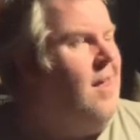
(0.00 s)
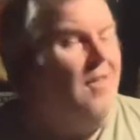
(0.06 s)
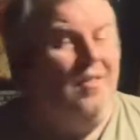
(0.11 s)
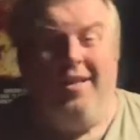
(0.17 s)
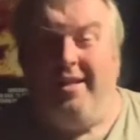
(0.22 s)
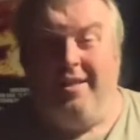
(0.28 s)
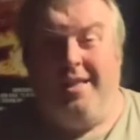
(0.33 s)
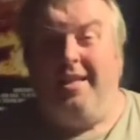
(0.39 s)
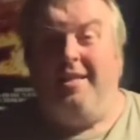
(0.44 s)

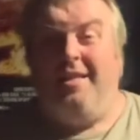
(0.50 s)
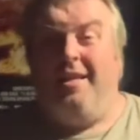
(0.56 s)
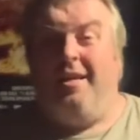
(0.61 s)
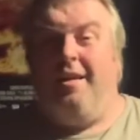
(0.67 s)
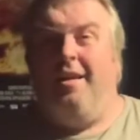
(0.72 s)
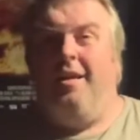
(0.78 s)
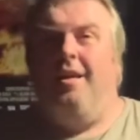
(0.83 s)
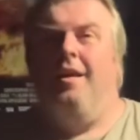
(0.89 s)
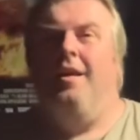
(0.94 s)
That's it.
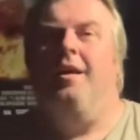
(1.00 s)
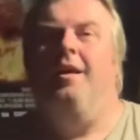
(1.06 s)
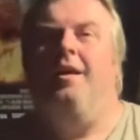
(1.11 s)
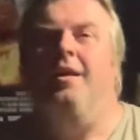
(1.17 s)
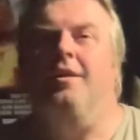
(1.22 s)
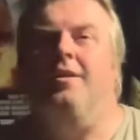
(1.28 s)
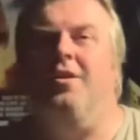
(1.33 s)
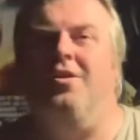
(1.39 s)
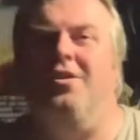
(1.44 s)

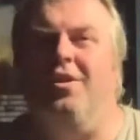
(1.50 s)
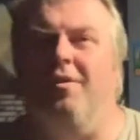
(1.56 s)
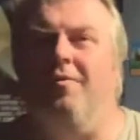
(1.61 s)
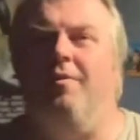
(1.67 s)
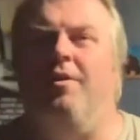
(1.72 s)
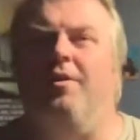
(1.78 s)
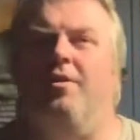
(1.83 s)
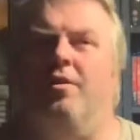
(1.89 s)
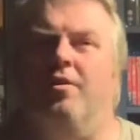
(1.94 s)
So
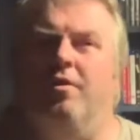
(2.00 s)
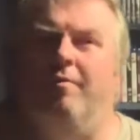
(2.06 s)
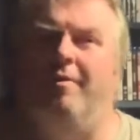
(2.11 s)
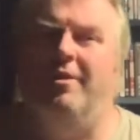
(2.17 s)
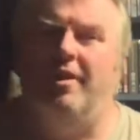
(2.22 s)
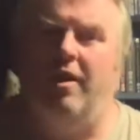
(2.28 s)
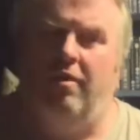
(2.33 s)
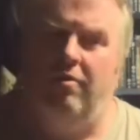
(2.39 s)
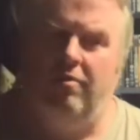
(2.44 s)
not
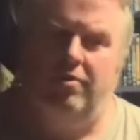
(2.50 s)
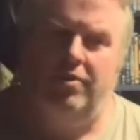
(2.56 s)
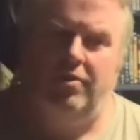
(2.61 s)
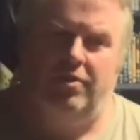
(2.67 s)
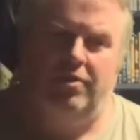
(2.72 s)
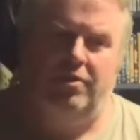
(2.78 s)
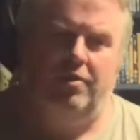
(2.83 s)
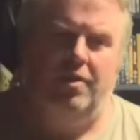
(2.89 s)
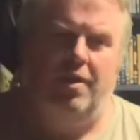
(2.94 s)
much
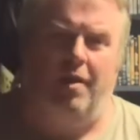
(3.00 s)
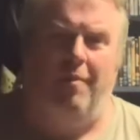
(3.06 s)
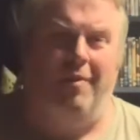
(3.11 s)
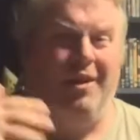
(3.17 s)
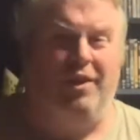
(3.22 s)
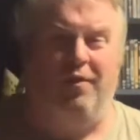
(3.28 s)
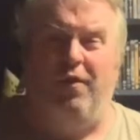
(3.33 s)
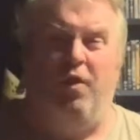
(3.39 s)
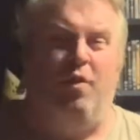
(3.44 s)
else. My
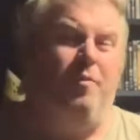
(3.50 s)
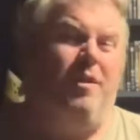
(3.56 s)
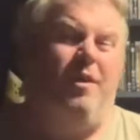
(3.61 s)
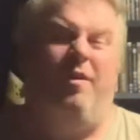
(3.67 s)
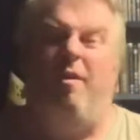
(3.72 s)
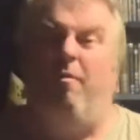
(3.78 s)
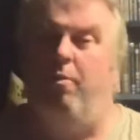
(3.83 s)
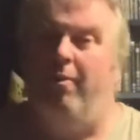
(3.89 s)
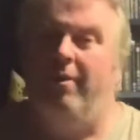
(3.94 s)
next video will be in a
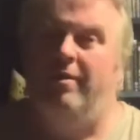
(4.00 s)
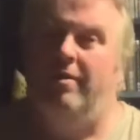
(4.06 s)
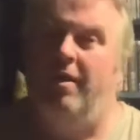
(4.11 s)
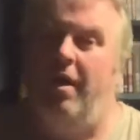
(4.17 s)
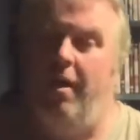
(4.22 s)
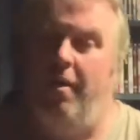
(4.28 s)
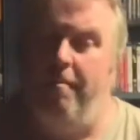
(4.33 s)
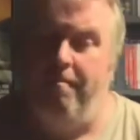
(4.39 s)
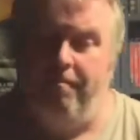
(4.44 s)
couple of weeks'
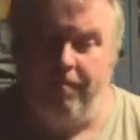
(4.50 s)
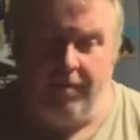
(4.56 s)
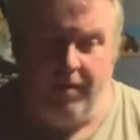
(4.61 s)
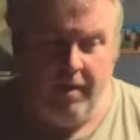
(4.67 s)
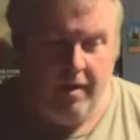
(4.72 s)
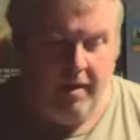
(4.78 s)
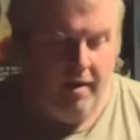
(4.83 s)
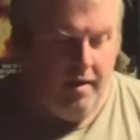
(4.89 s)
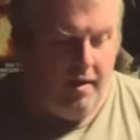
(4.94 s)
time,
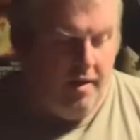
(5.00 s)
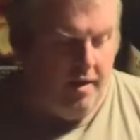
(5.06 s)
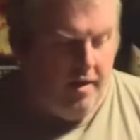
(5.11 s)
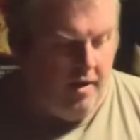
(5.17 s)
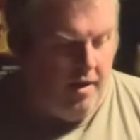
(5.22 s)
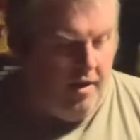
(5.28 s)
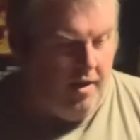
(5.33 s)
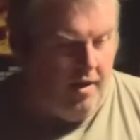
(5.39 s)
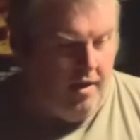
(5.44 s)

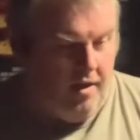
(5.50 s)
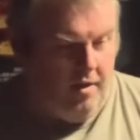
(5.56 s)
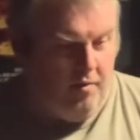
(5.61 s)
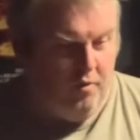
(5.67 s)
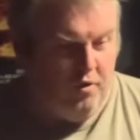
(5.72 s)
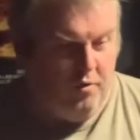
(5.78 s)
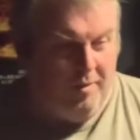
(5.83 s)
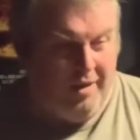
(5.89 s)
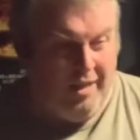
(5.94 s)

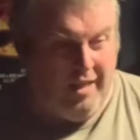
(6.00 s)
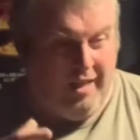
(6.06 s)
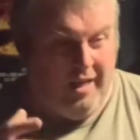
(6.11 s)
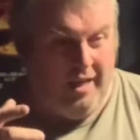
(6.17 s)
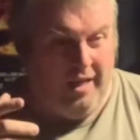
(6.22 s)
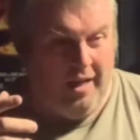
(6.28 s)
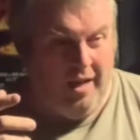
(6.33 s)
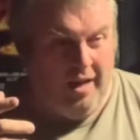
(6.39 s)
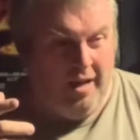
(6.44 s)
which will be
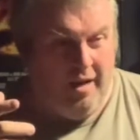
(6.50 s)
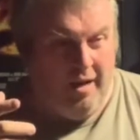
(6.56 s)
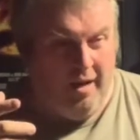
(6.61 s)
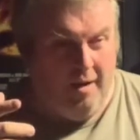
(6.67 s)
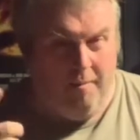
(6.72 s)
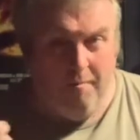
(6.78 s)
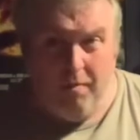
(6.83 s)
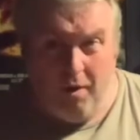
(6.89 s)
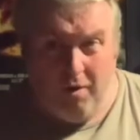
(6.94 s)
the
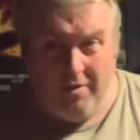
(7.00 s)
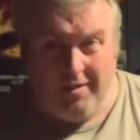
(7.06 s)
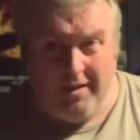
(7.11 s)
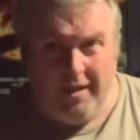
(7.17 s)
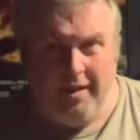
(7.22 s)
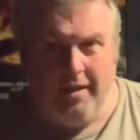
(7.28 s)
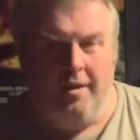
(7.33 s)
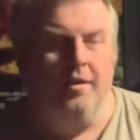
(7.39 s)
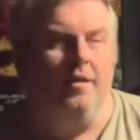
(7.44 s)

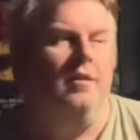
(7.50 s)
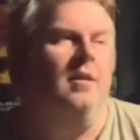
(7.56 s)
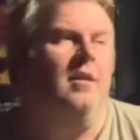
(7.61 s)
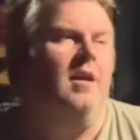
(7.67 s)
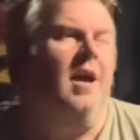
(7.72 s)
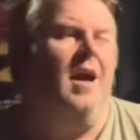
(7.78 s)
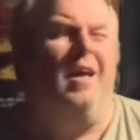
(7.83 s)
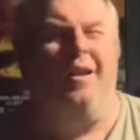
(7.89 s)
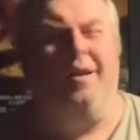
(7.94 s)
unboxing
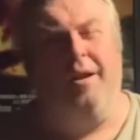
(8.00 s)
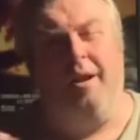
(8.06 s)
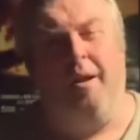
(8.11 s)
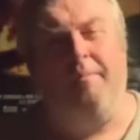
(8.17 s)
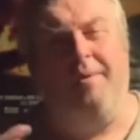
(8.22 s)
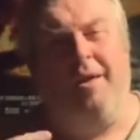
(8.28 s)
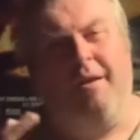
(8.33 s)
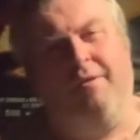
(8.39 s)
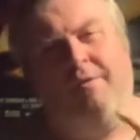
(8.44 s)
and an
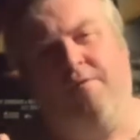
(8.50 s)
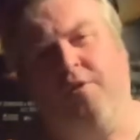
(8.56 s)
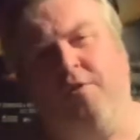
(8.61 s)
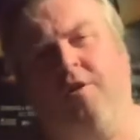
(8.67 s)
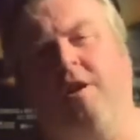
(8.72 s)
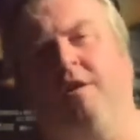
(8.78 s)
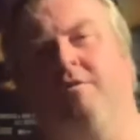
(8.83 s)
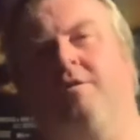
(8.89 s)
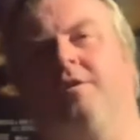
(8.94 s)
update of the few
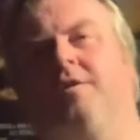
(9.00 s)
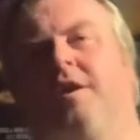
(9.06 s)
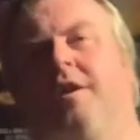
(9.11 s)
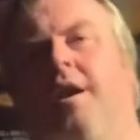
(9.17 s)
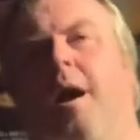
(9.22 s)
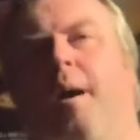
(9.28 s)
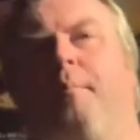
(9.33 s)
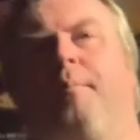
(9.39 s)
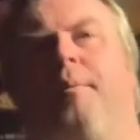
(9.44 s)
titles that turn
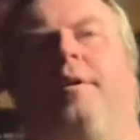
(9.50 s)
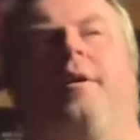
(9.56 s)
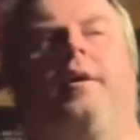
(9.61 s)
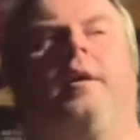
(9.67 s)
up.